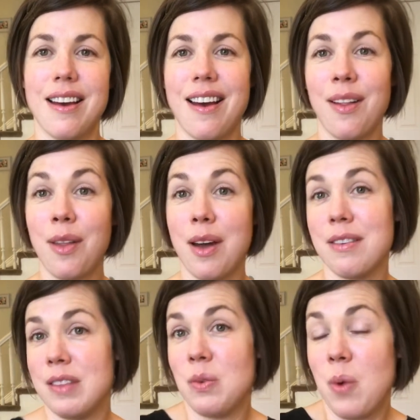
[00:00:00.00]
a lot
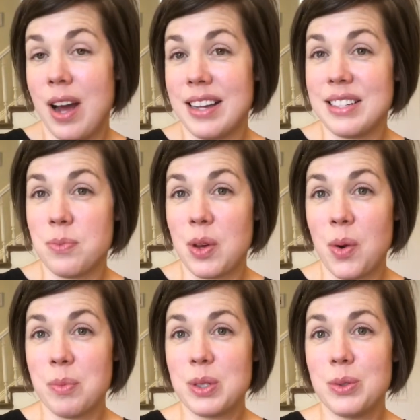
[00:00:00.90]
of the whys we
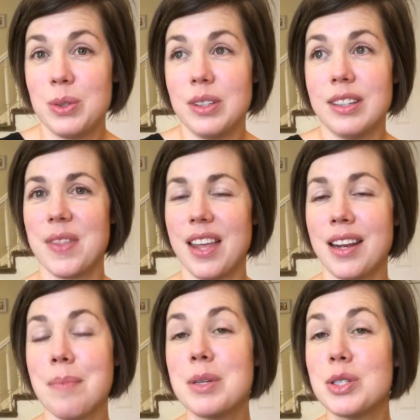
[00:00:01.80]
homeschool,
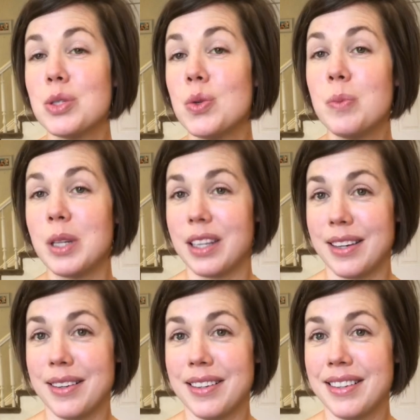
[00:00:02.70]
and I'm assuming
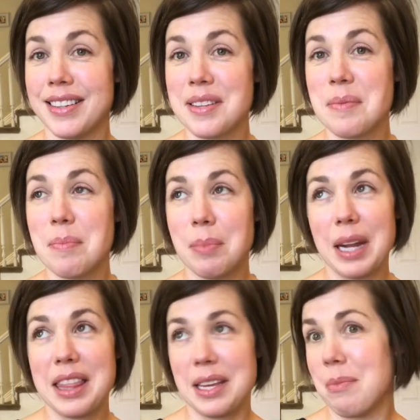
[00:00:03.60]
here, but
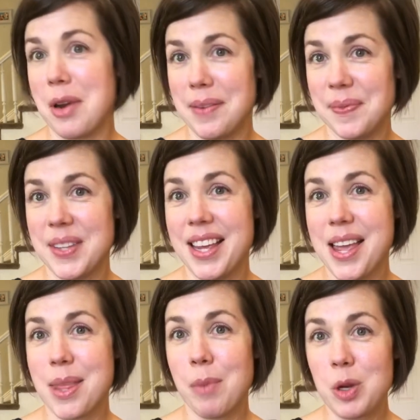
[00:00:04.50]
I think I'm right,
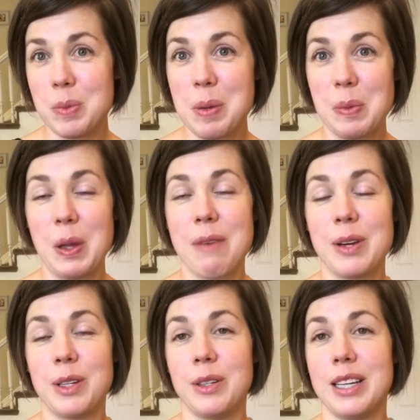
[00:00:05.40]
the most people have
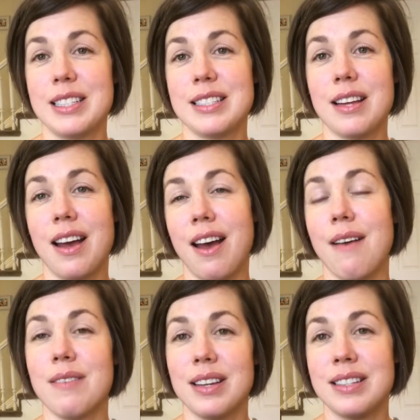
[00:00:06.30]
on their list to
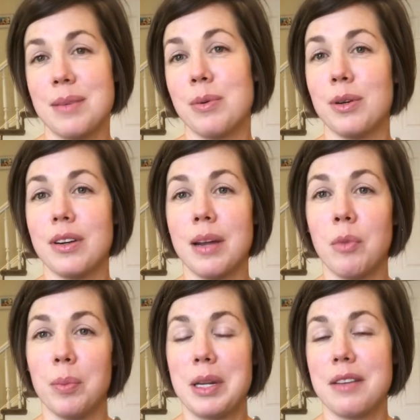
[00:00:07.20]
have a deeper and
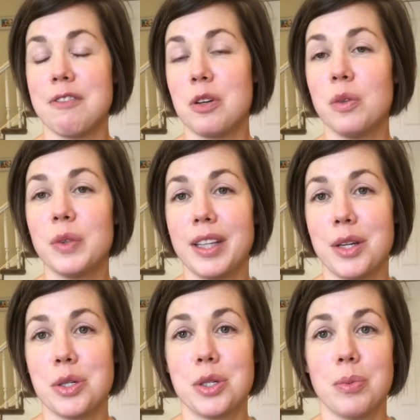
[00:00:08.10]
more meaningful
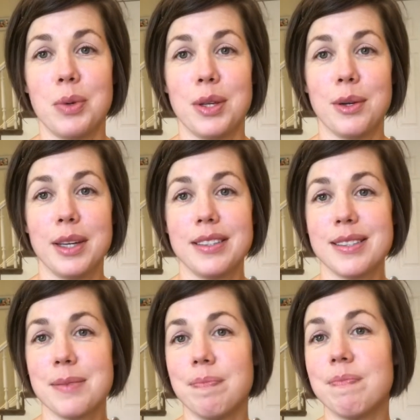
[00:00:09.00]
relationship with your kids.